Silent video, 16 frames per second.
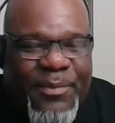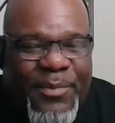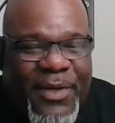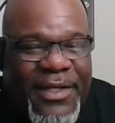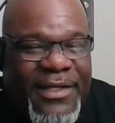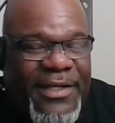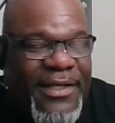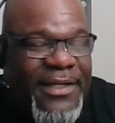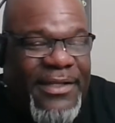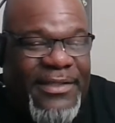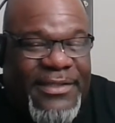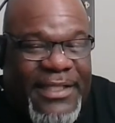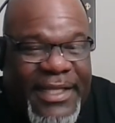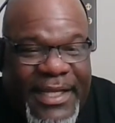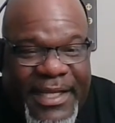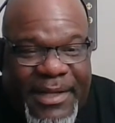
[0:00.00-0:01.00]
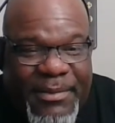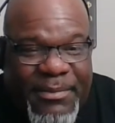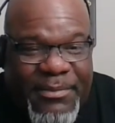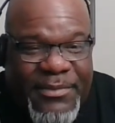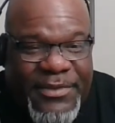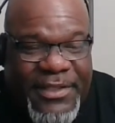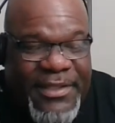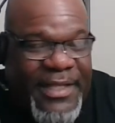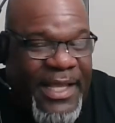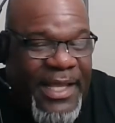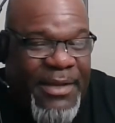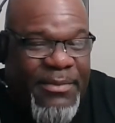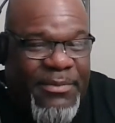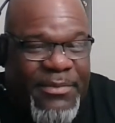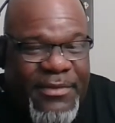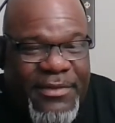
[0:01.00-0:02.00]
But to him, to
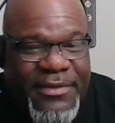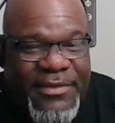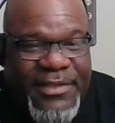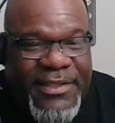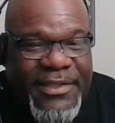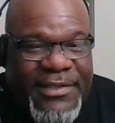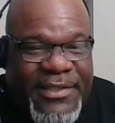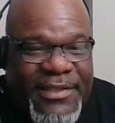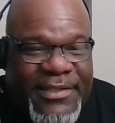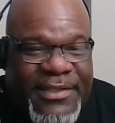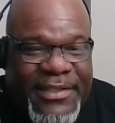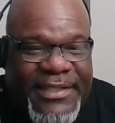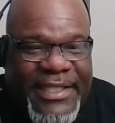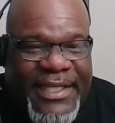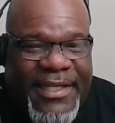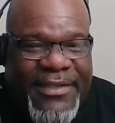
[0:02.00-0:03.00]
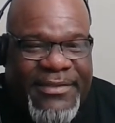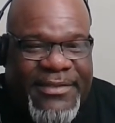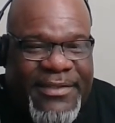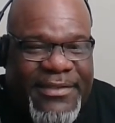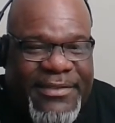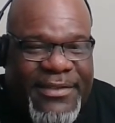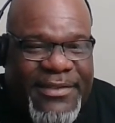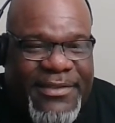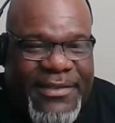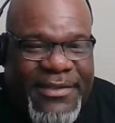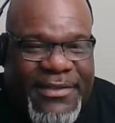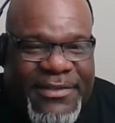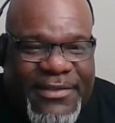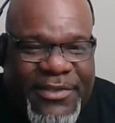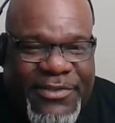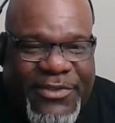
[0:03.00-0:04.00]
them, to the
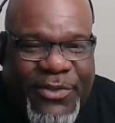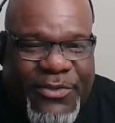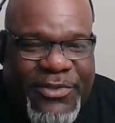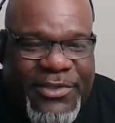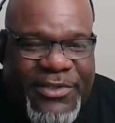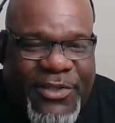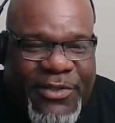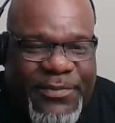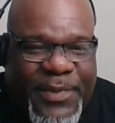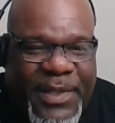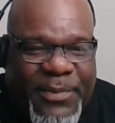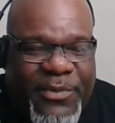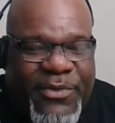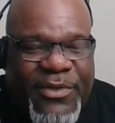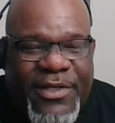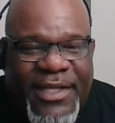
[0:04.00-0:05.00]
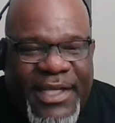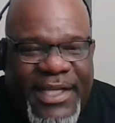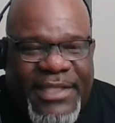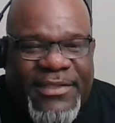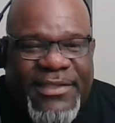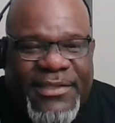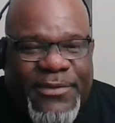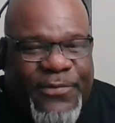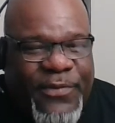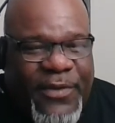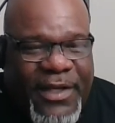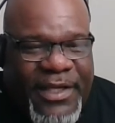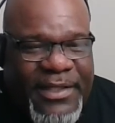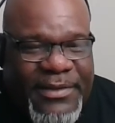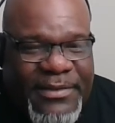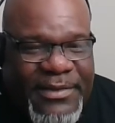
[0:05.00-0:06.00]
social service people, he's just a
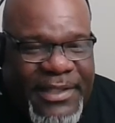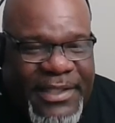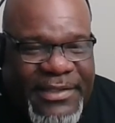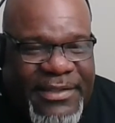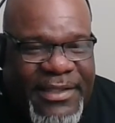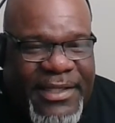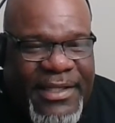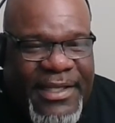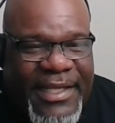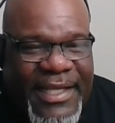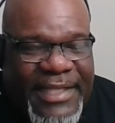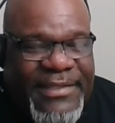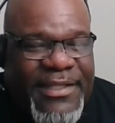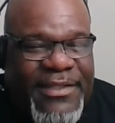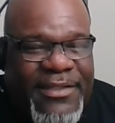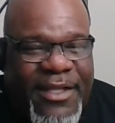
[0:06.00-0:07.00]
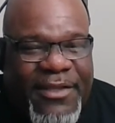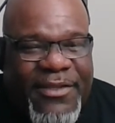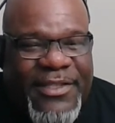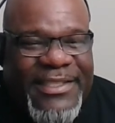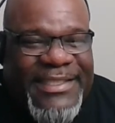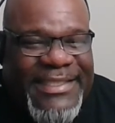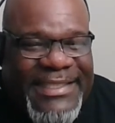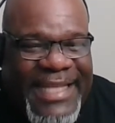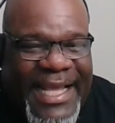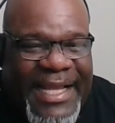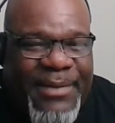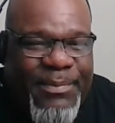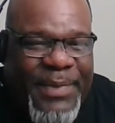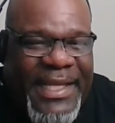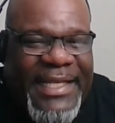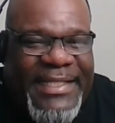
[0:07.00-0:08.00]
fucking he's another
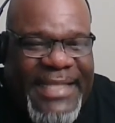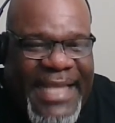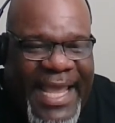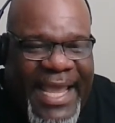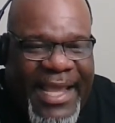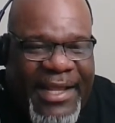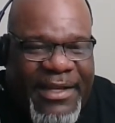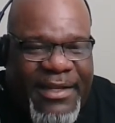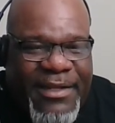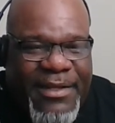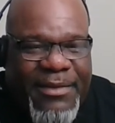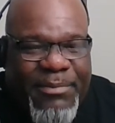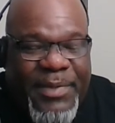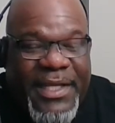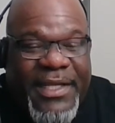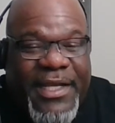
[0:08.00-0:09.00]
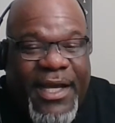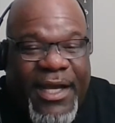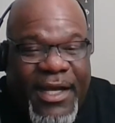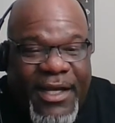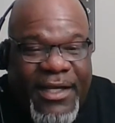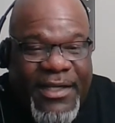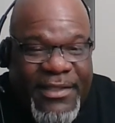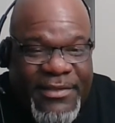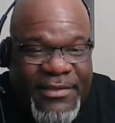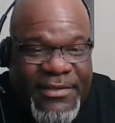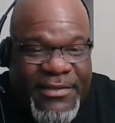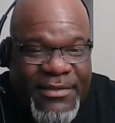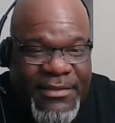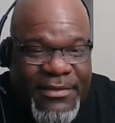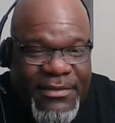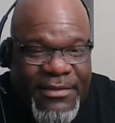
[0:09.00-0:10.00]
deadbeat dad
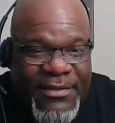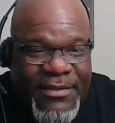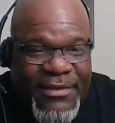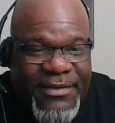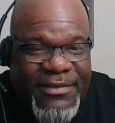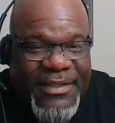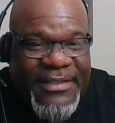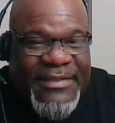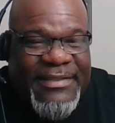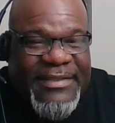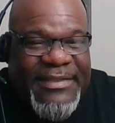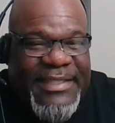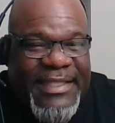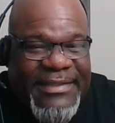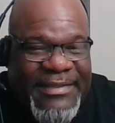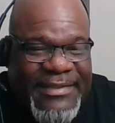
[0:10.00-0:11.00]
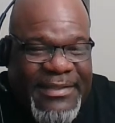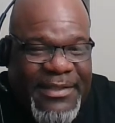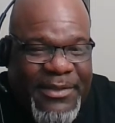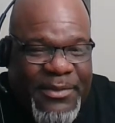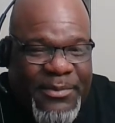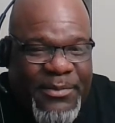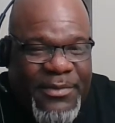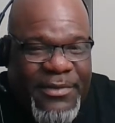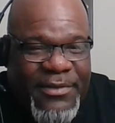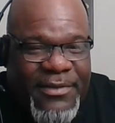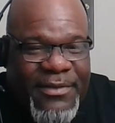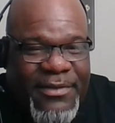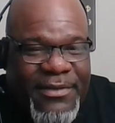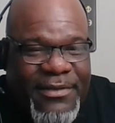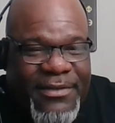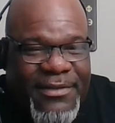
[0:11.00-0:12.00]
because the system
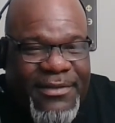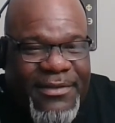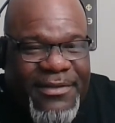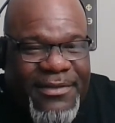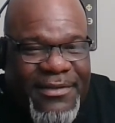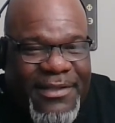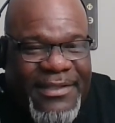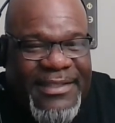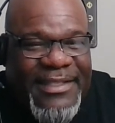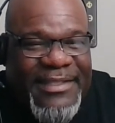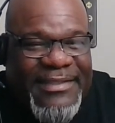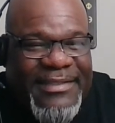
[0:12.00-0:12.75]
the